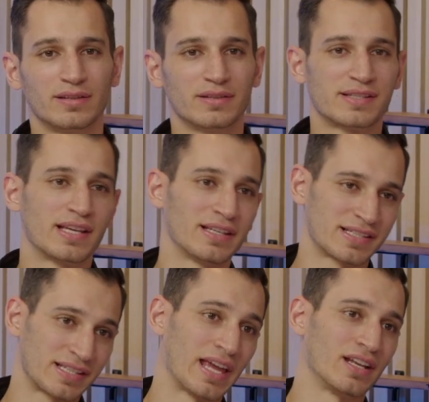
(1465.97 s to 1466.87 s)

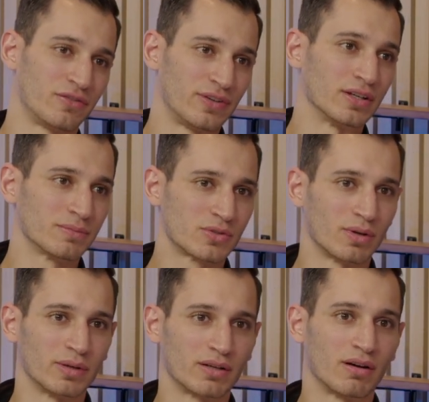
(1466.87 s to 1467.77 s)
sit-stand films, what
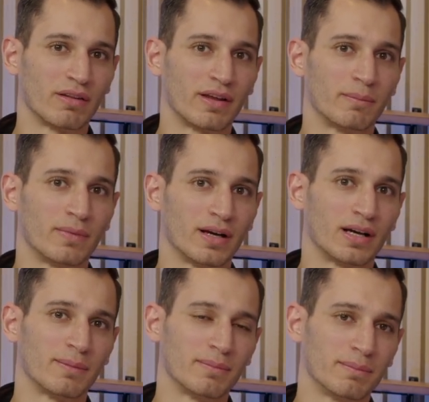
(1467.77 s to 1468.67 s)
we call
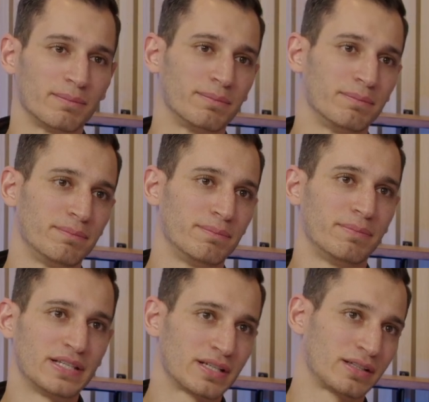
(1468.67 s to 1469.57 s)
them,
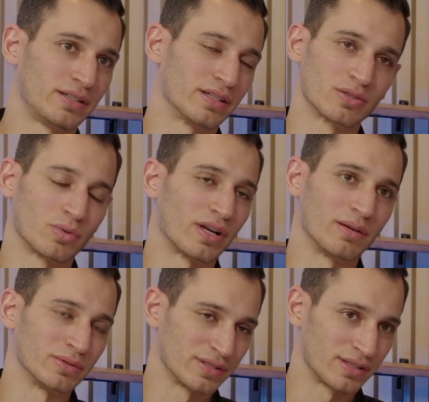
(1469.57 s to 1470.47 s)
basically does what I
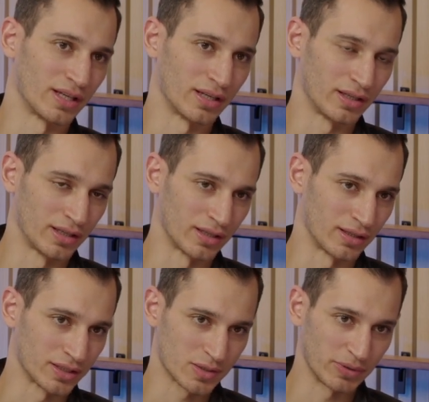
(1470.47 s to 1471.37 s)
was
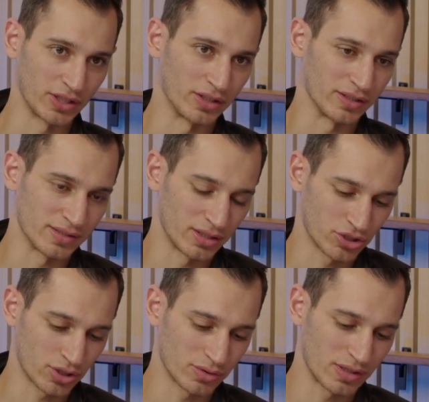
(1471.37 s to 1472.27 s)
explaining. Is it
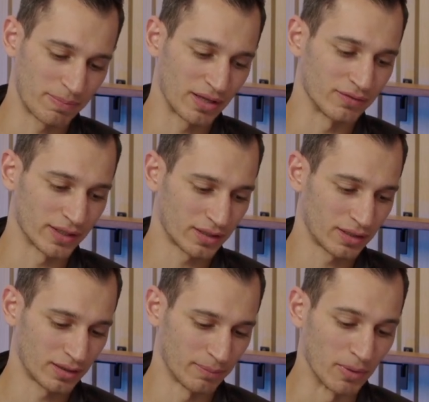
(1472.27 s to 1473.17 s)
shows the
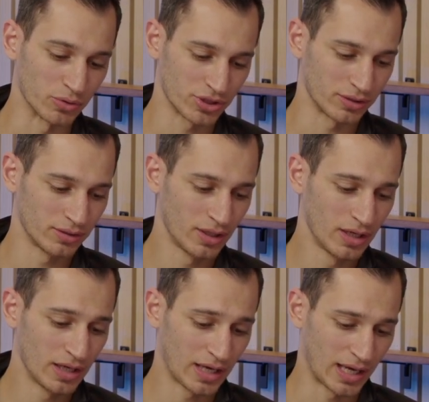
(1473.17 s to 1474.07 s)
pelvic motion.
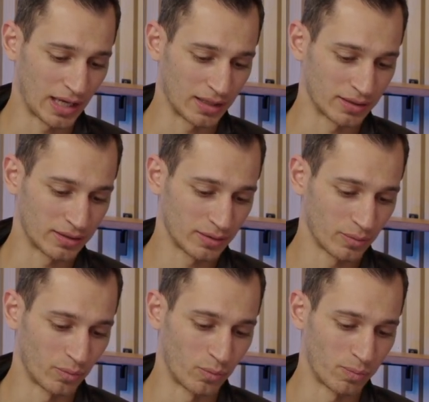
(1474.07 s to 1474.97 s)
And
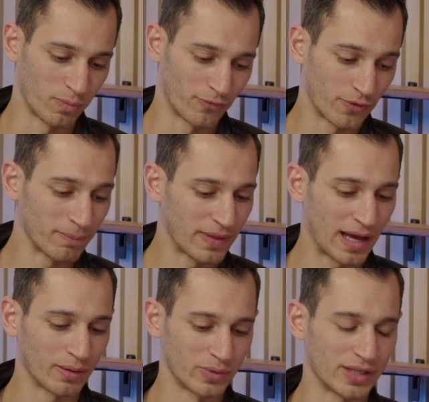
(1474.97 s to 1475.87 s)
from
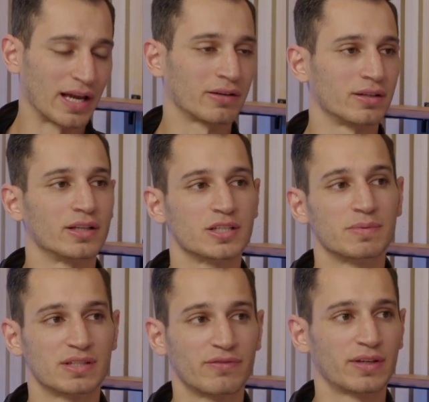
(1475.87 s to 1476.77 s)
that, we calculate
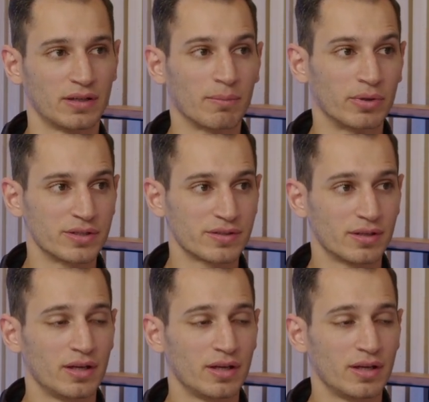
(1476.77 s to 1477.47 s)
specific numbers.